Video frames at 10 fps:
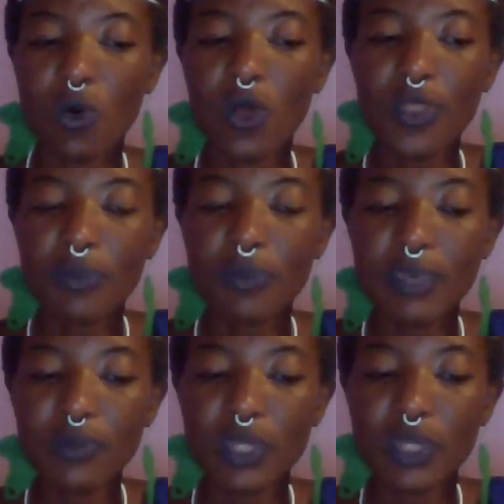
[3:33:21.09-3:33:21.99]
or the
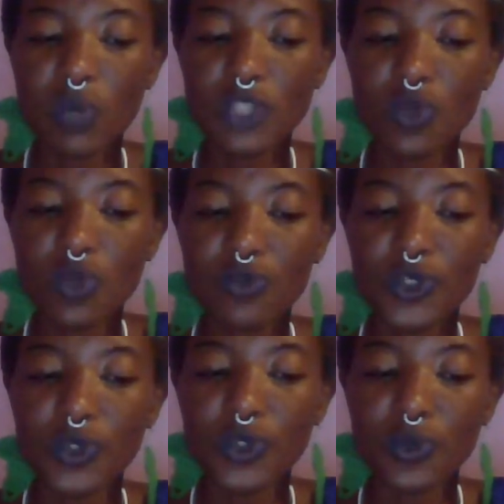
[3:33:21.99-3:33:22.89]
people that watch
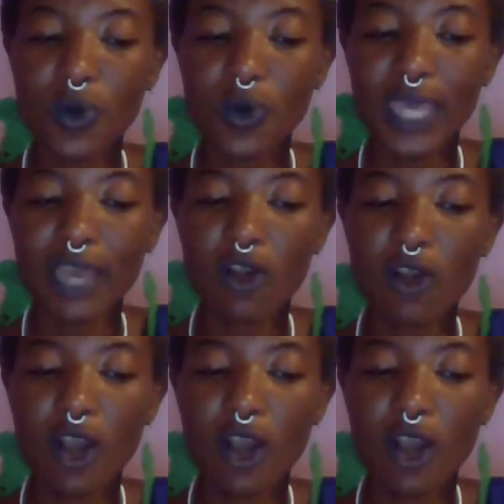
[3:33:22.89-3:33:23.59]
over you, okay,